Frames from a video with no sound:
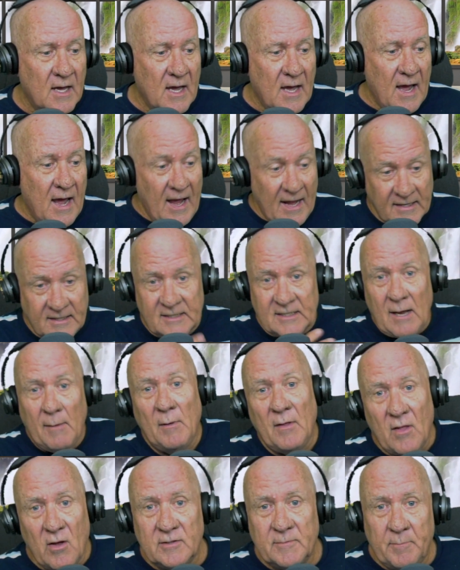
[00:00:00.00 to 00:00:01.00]
and some of
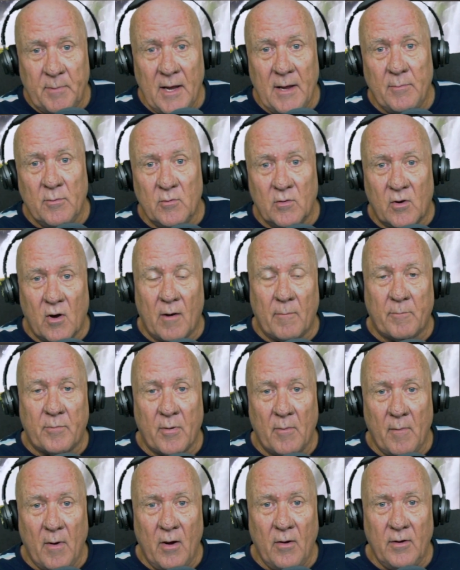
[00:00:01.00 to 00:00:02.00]
those people got
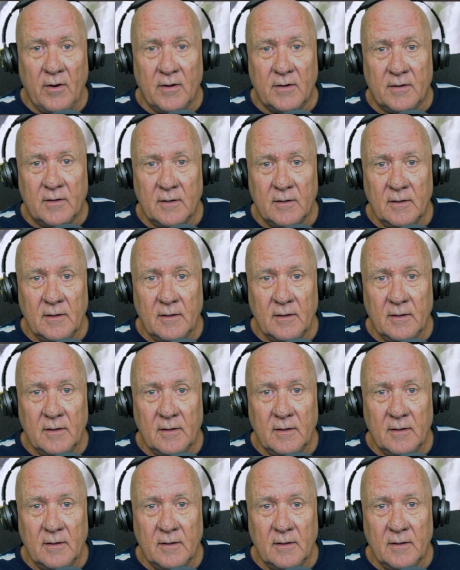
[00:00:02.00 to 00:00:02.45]
promoted.